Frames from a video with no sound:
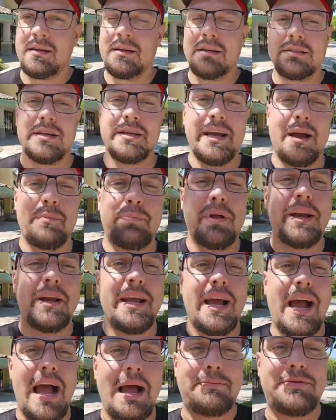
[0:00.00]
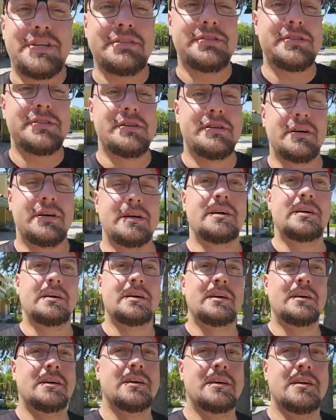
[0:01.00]
So you got plenty of options.
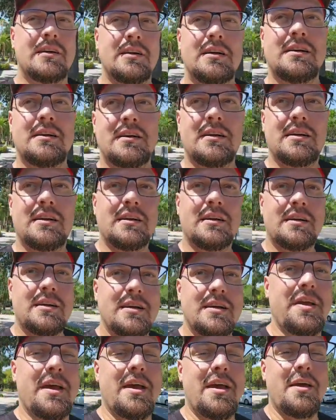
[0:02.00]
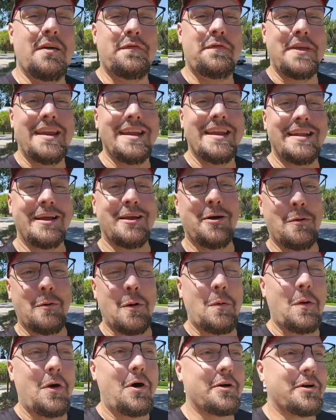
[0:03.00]
If you need to go to a
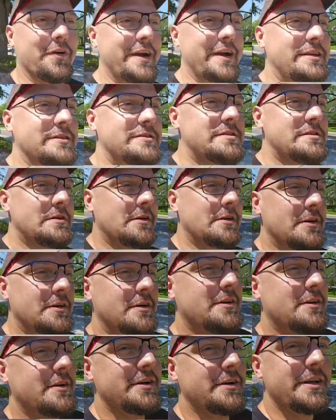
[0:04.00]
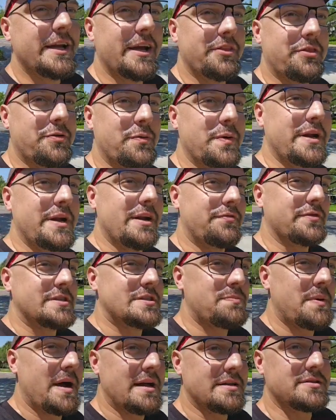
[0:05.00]
Walgreens, you got 3 different
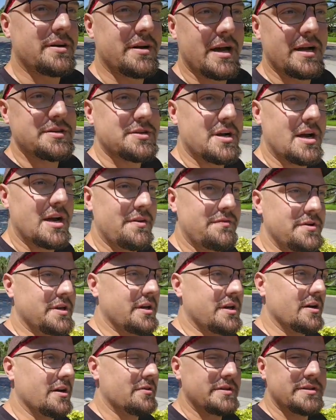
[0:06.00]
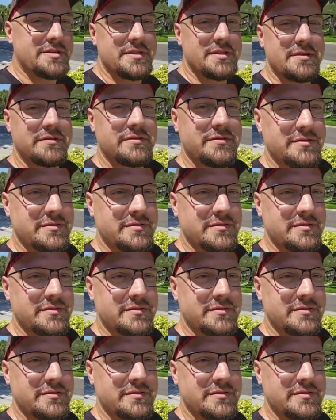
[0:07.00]
spots on iDrive you could go into.